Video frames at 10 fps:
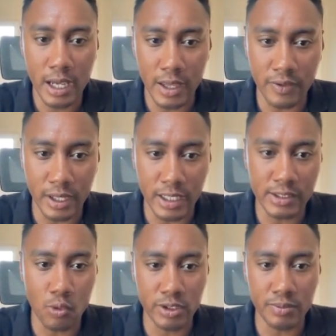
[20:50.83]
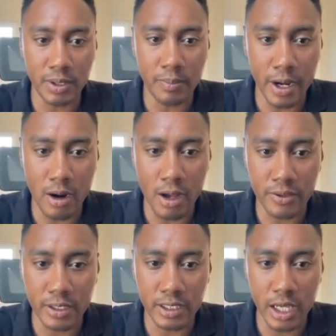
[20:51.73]
And then it's going to be bearer
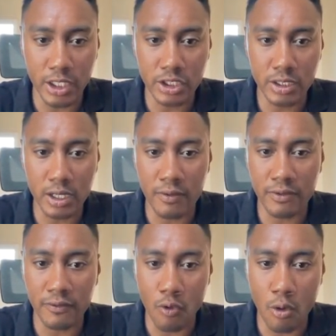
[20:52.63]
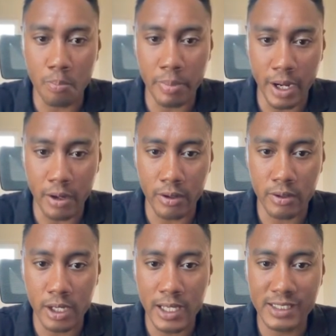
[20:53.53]
authentication of the form
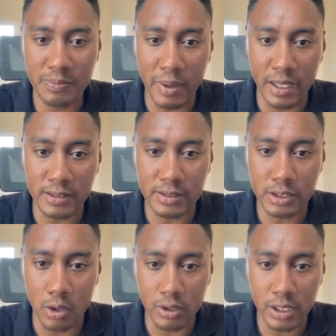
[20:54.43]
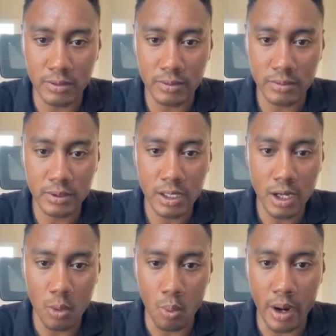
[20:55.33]
bearer space token,
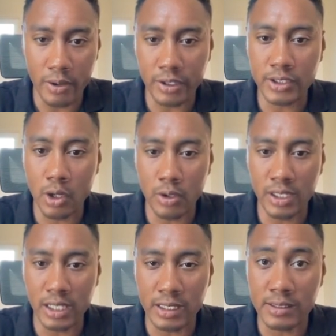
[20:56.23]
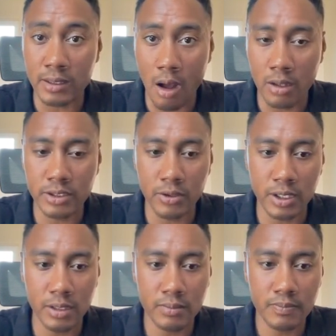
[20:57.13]
where the token is the auth
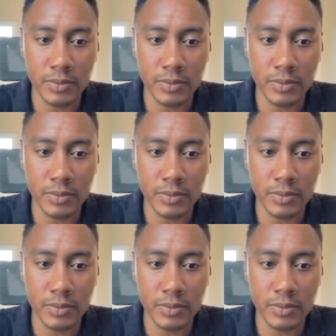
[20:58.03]
token.